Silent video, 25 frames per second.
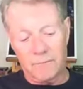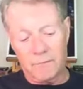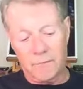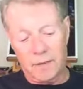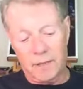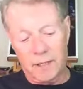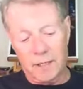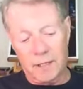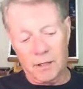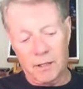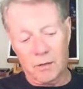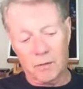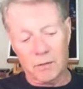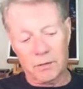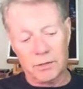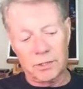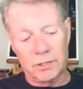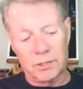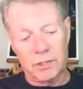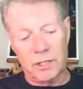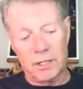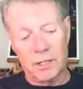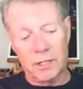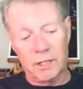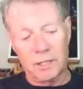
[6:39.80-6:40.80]

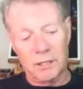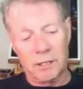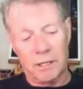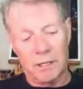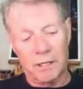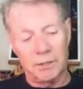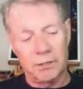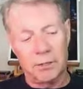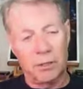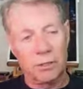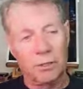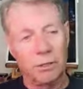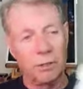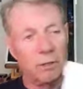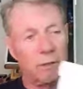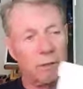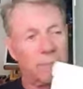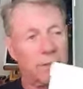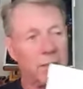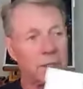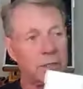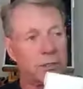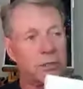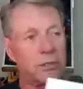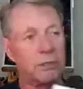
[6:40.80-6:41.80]
Lowenstein and Kasakura
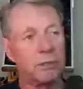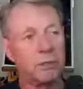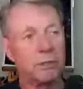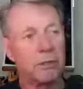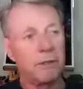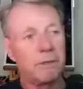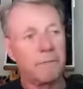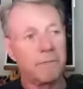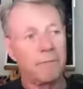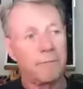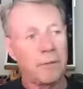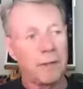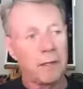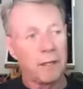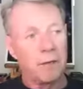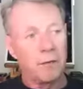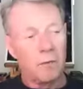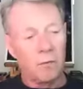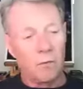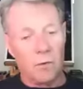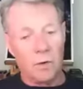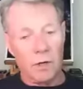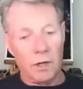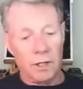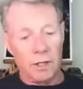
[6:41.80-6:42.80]
mentioned
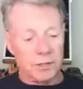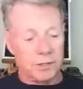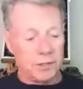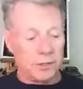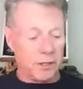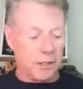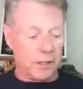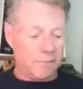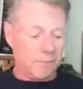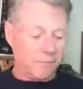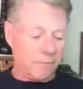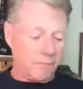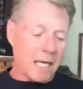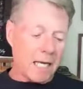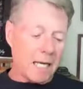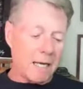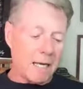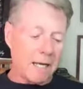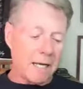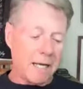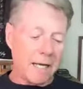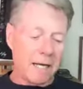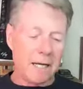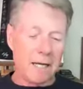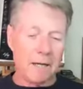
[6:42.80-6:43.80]
was that
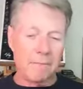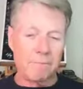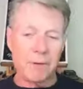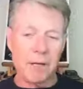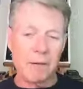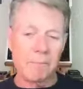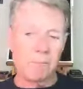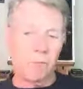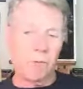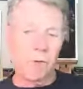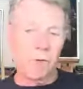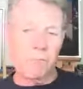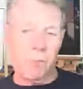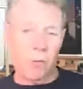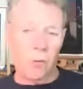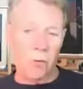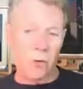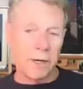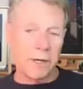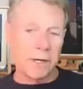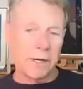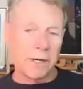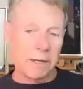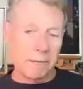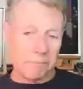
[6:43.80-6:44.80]
it had been
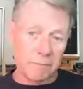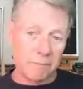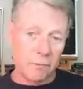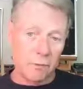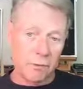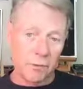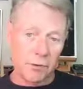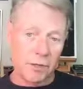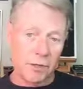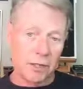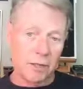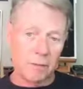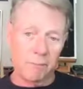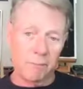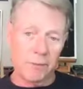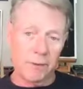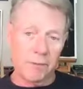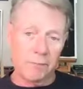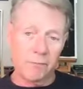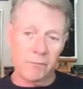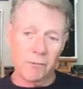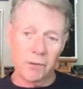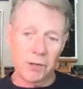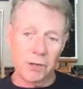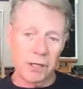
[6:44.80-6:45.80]
reported within
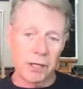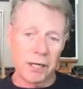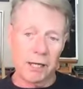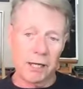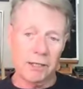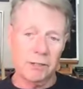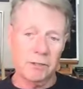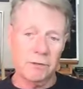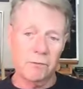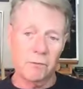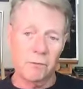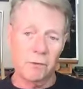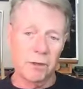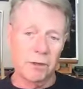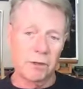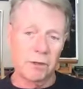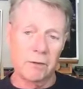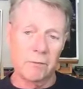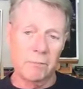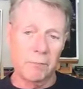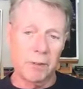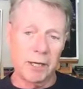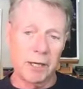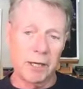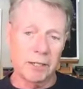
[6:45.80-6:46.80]

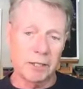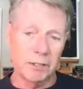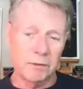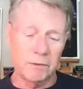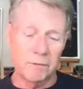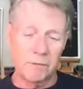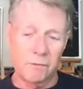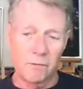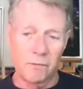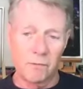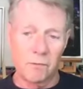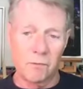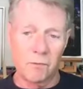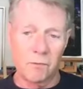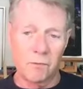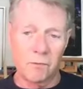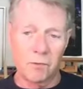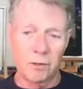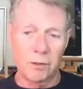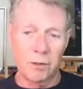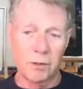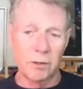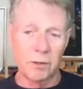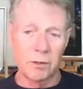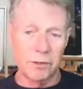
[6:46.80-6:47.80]
the past
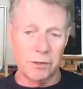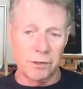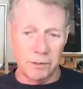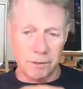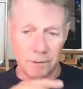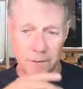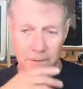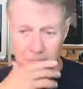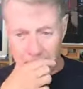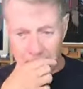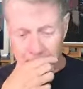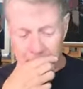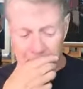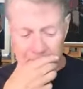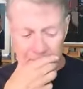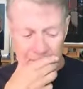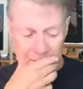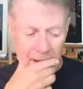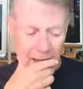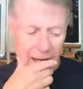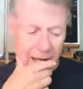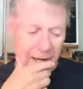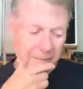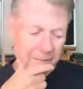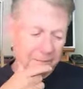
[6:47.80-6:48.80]
year or 2
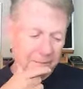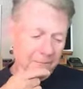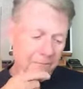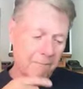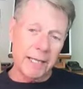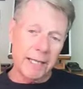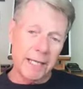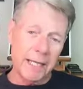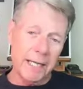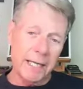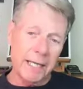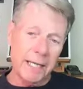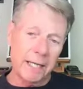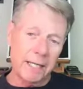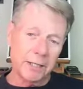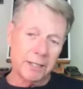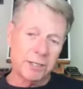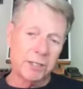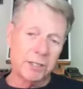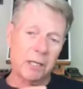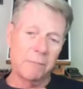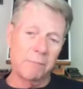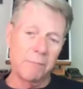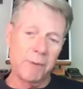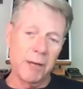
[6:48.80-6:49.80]
that
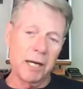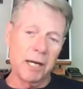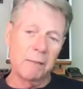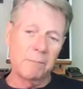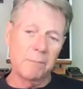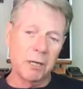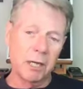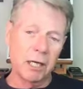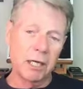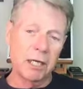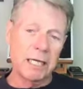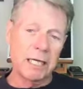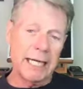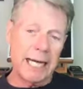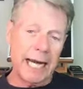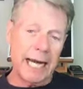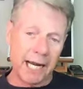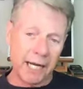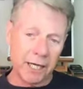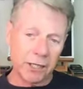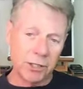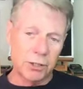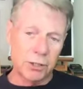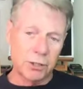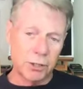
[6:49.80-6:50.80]
histocompatibility
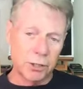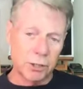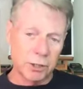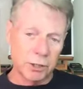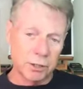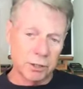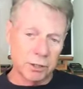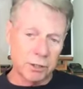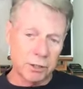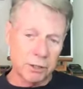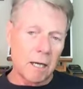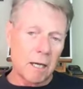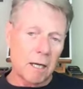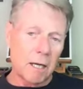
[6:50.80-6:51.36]
antigens